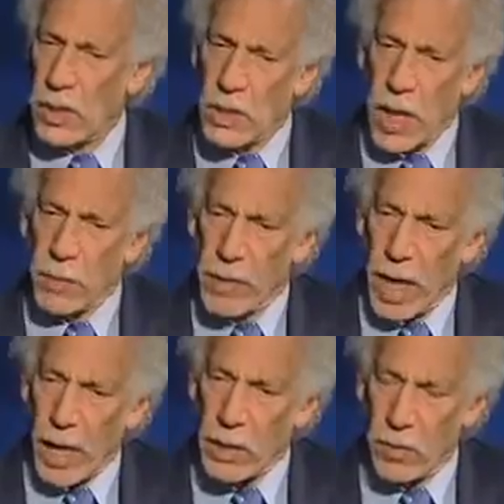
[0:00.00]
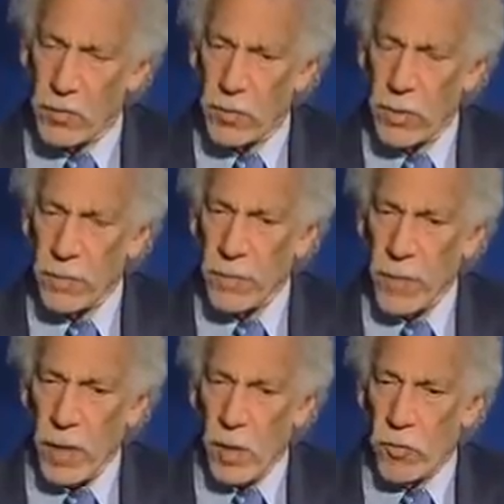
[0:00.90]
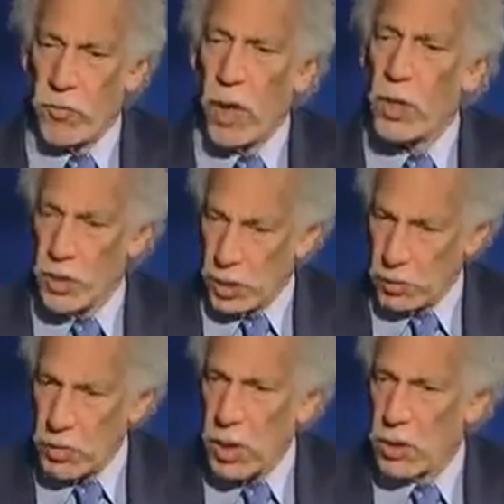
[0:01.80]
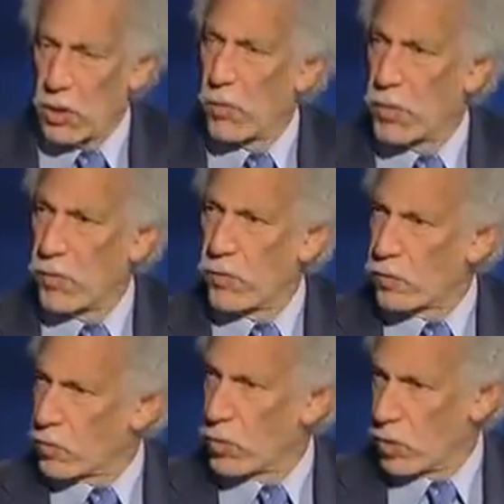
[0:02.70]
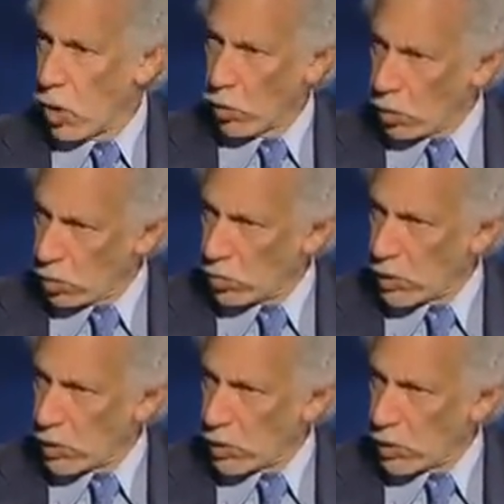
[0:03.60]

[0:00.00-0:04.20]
the same kind of function in terms of total